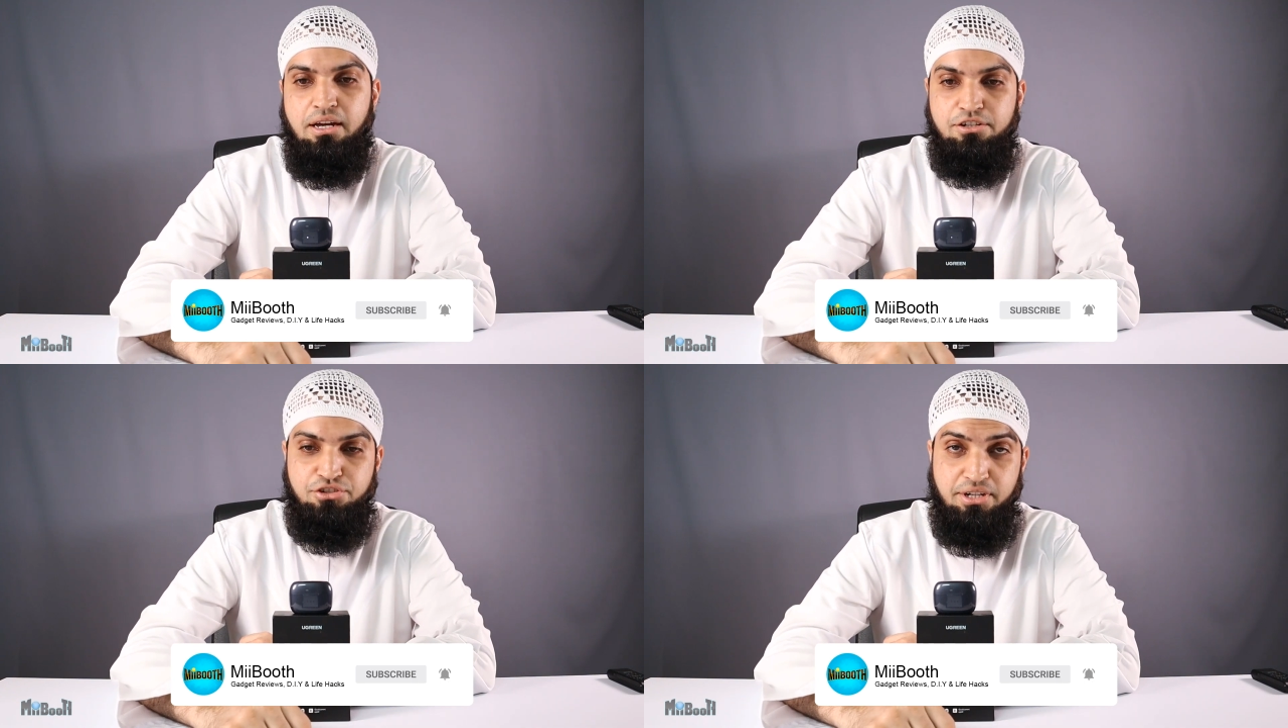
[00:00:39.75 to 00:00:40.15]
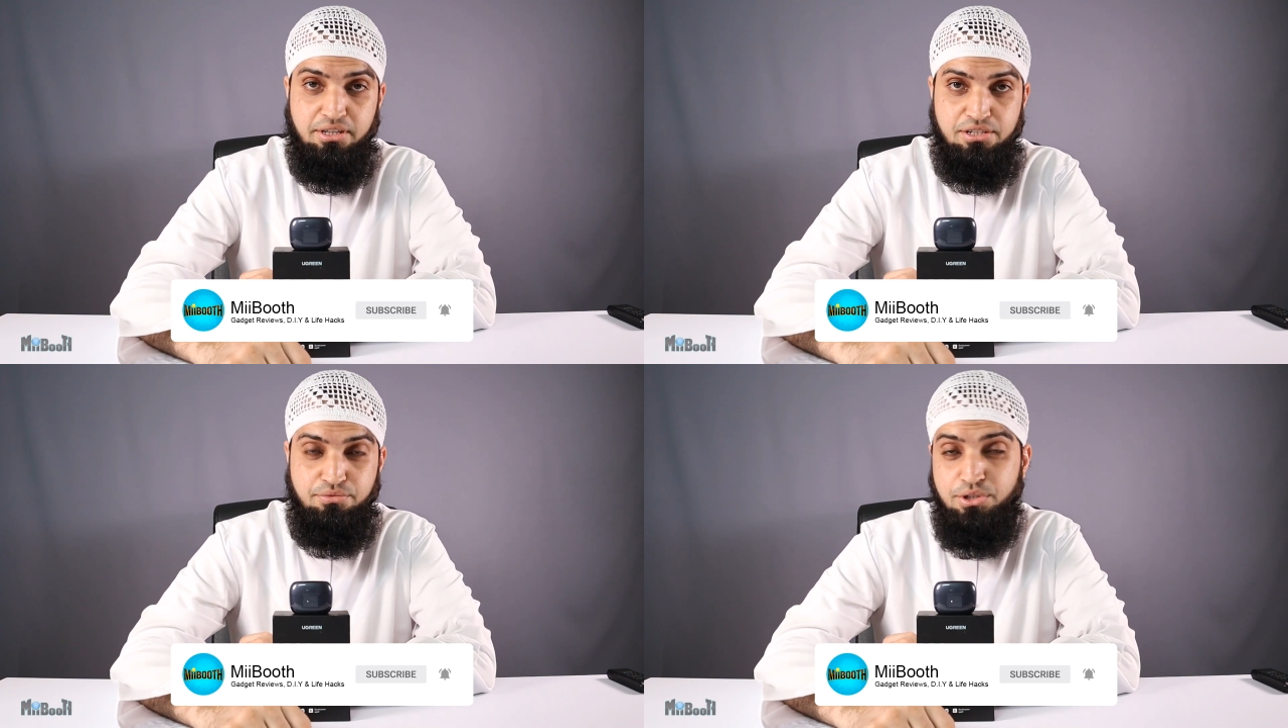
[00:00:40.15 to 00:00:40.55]
and
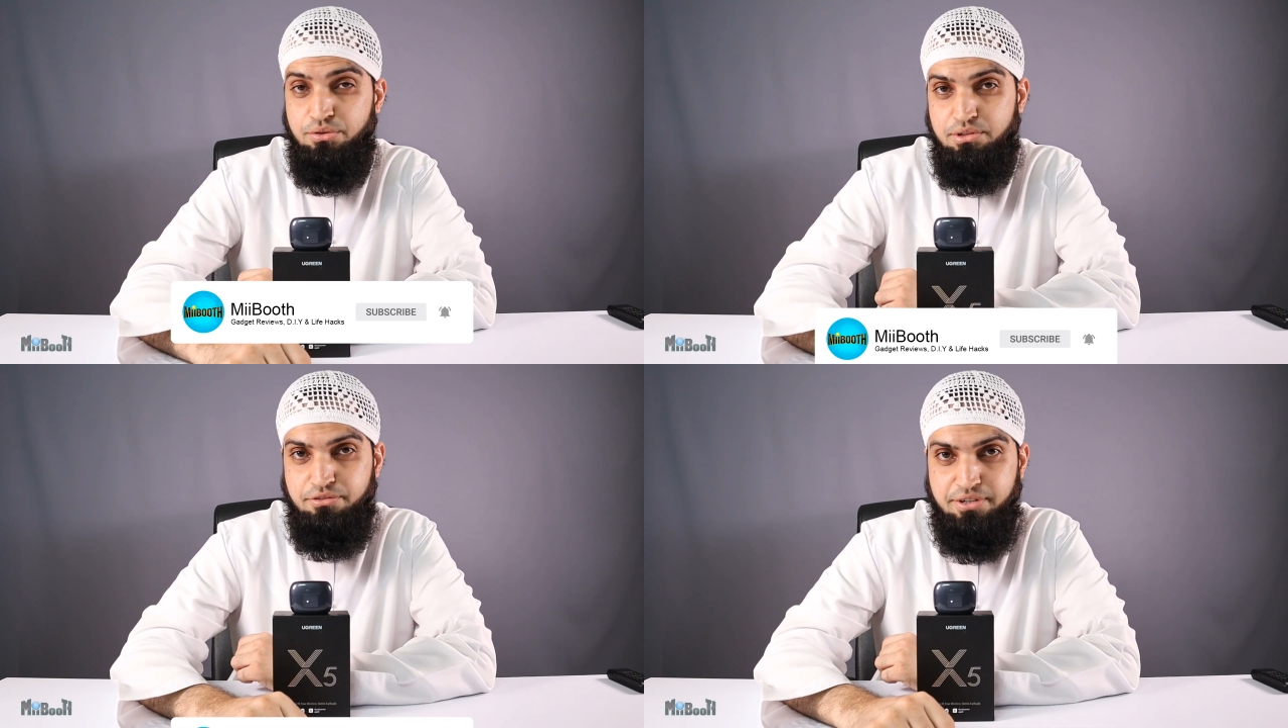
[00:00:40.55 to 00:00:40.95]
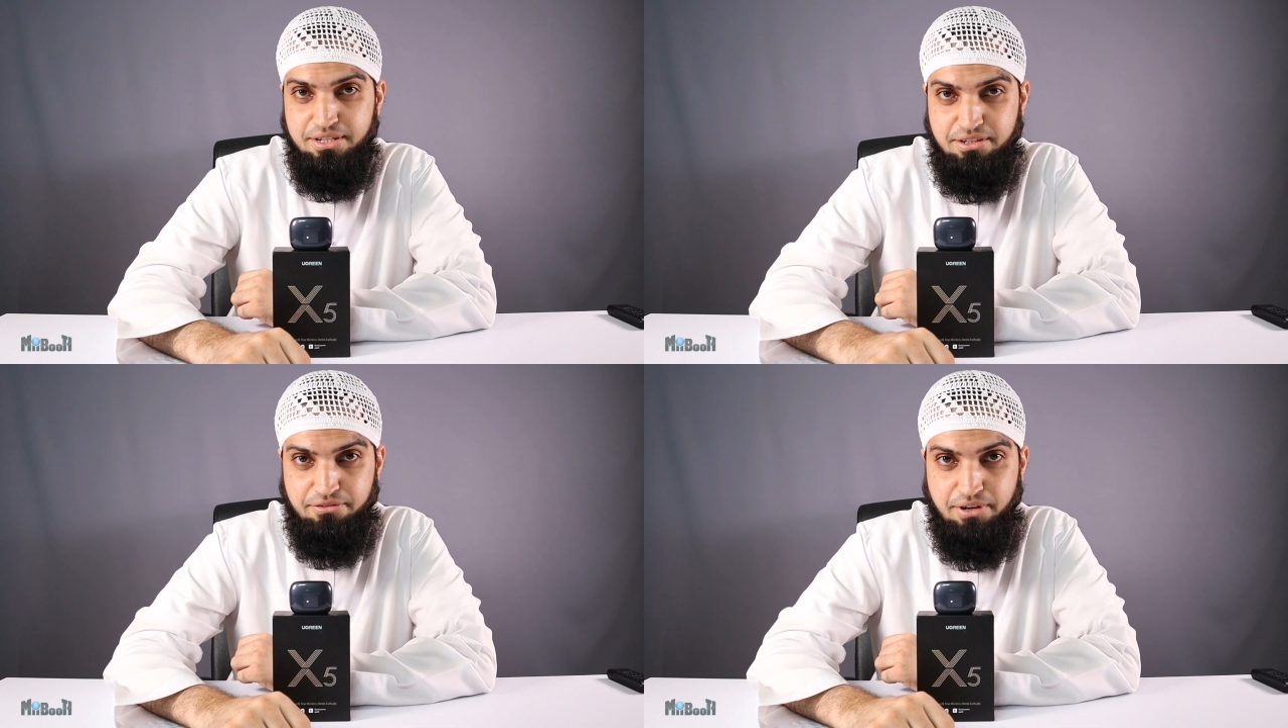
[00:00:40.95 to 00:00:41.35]
sharing this video with your
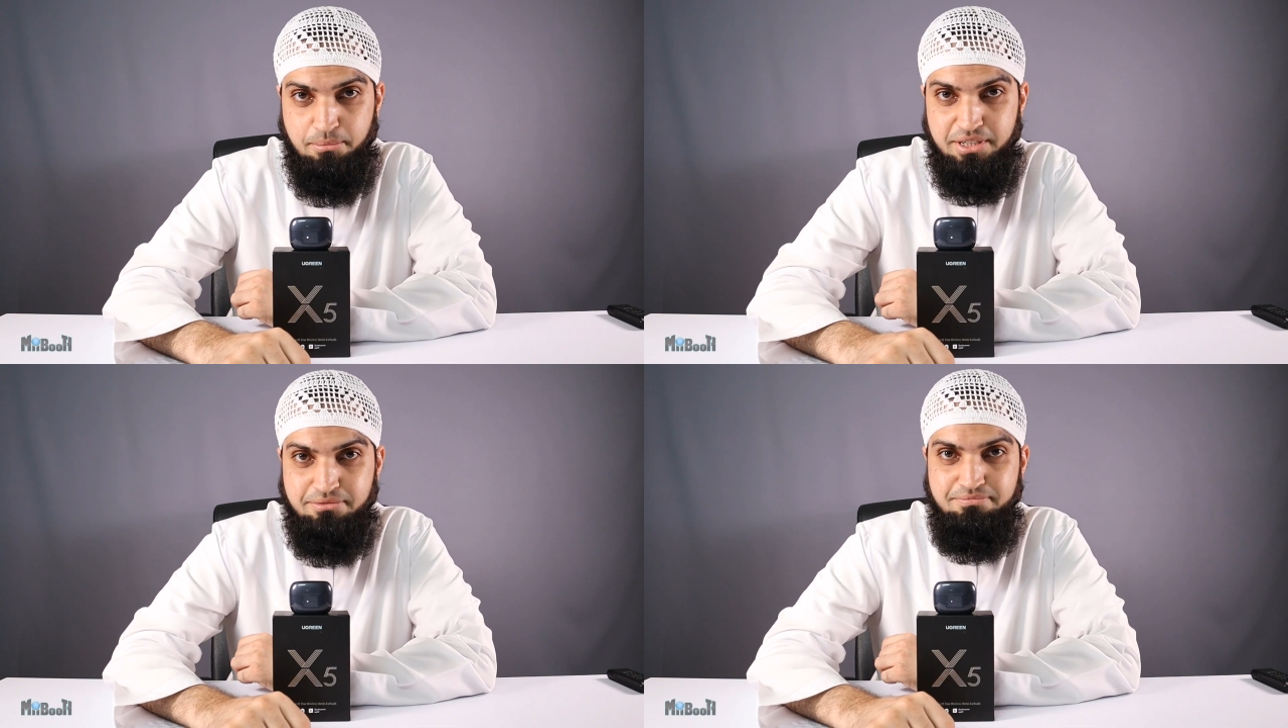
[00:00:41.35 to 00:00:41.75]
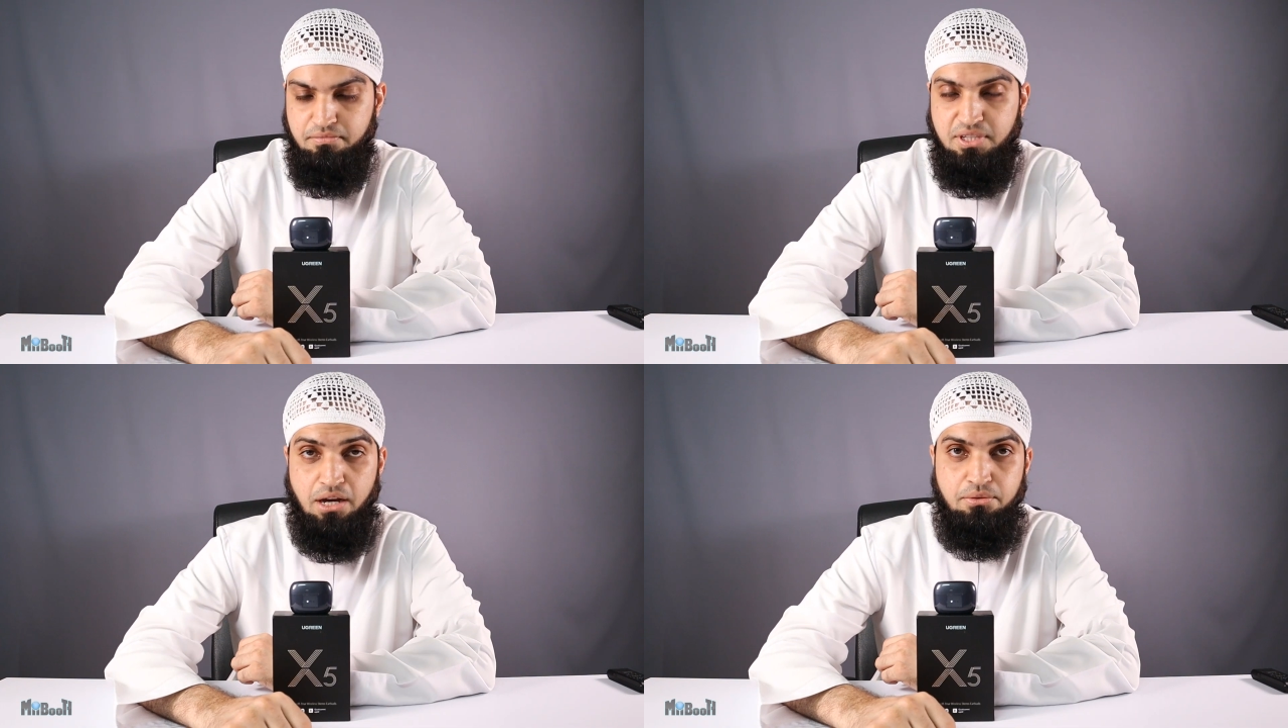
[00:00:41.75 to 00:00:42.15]
friends and family.
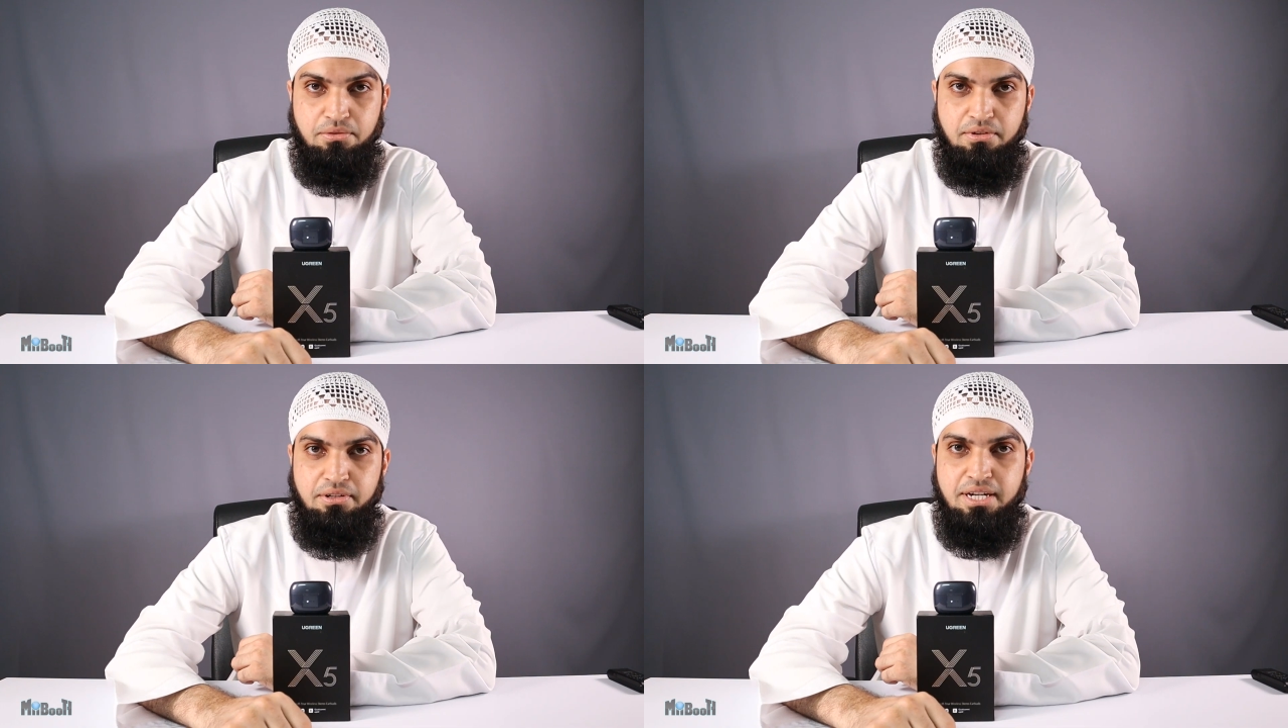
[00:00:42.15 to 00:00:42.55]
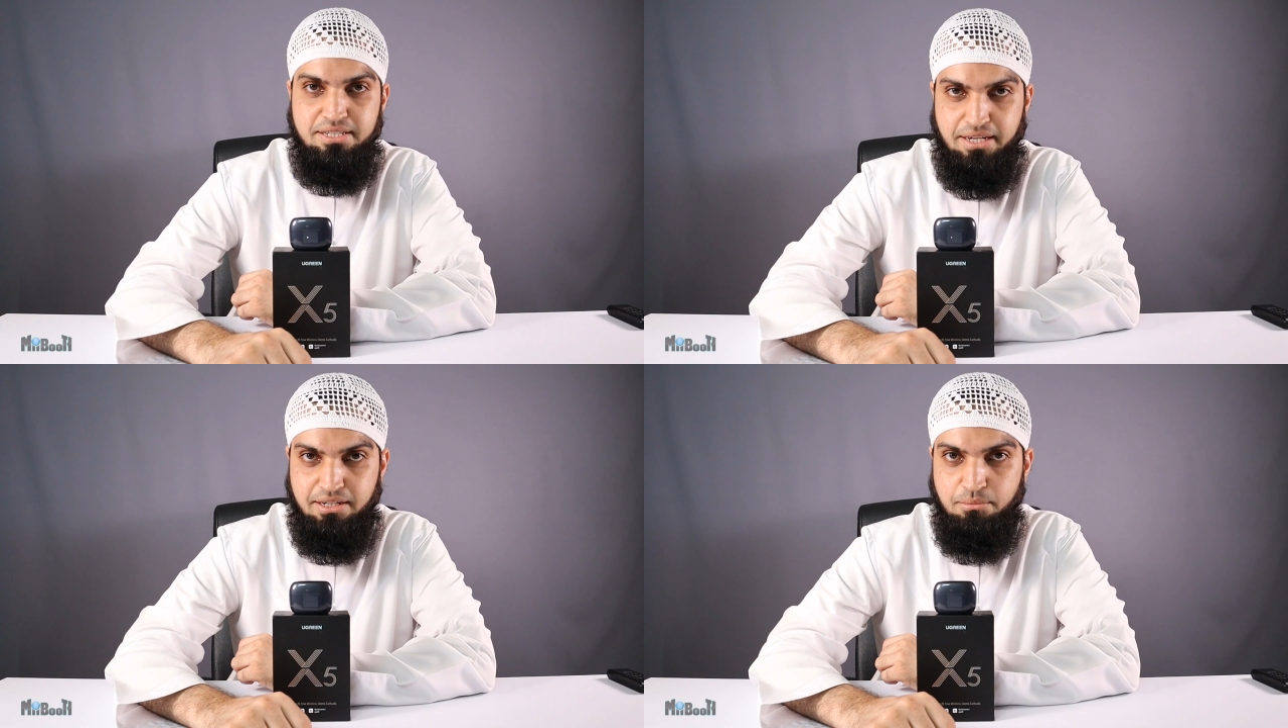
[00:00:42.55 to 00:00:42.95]
Now,
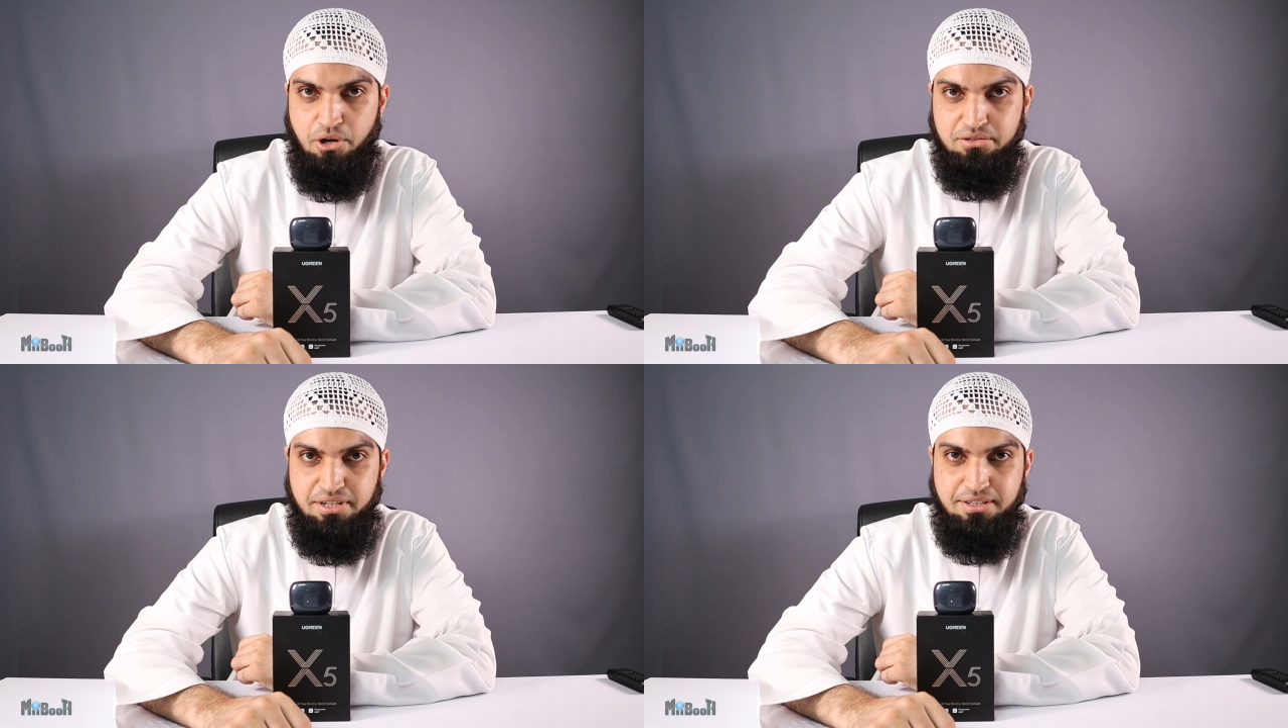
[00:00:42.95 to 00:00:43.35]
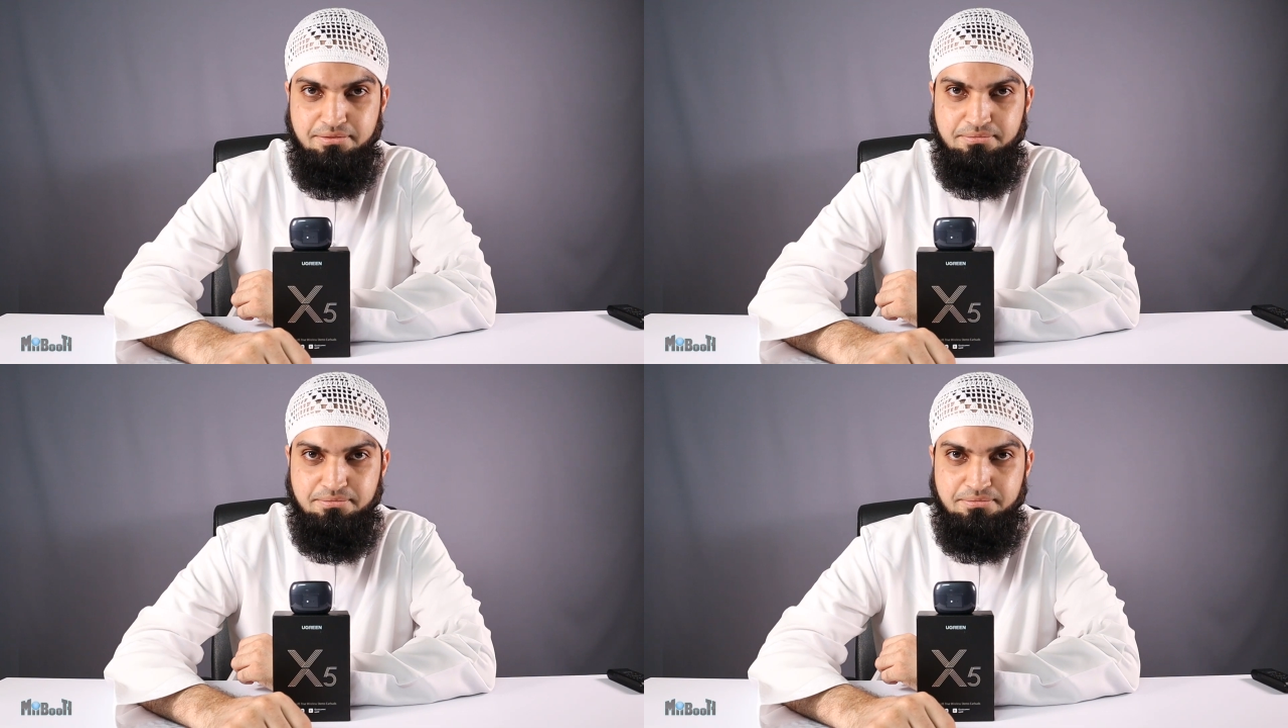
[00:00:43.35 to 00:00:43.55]
let's get unboxing.